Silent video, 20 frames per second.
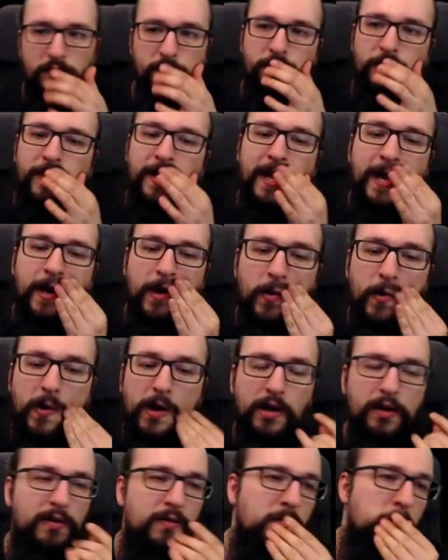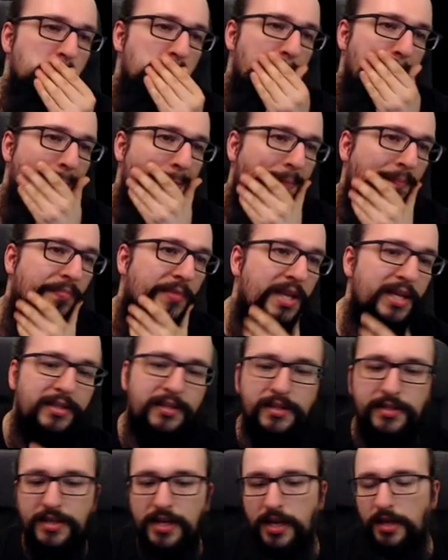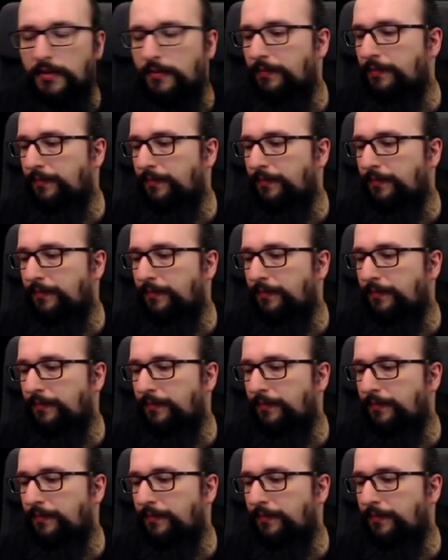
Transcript: For now, this is it.